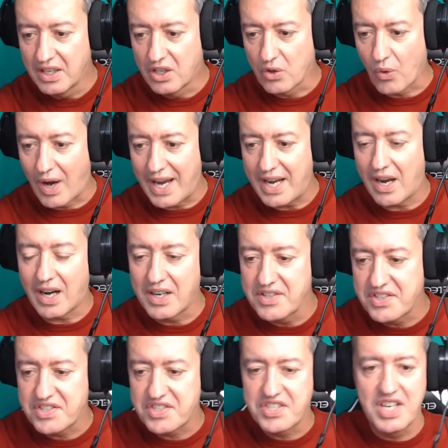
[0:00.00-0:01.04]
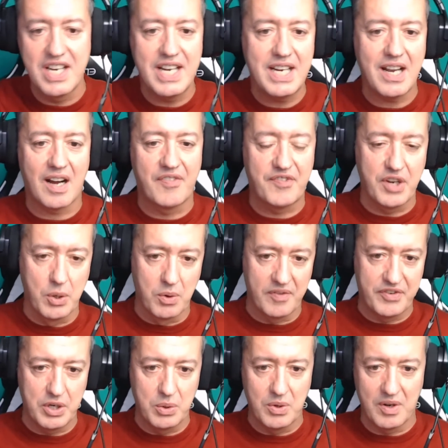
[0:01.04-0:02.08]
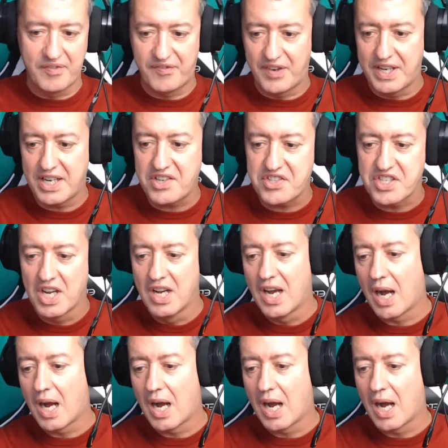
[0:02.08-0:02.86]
Great, I can see a few of you have finished.